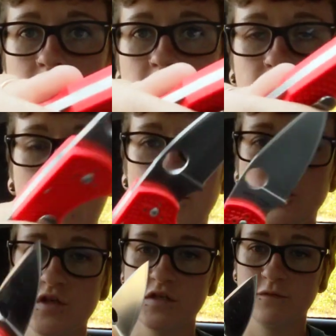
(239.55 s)
these
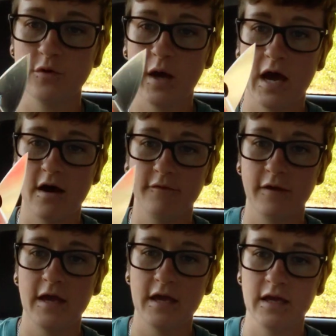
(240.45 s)
edges if you have
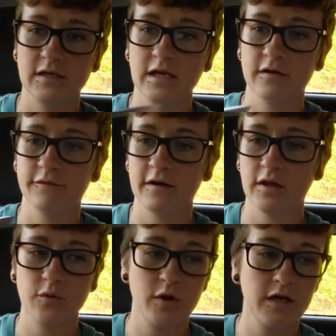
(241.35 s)
a native 5
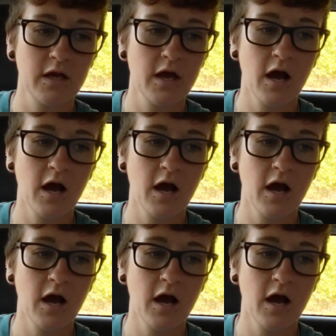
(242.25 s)
lightweight.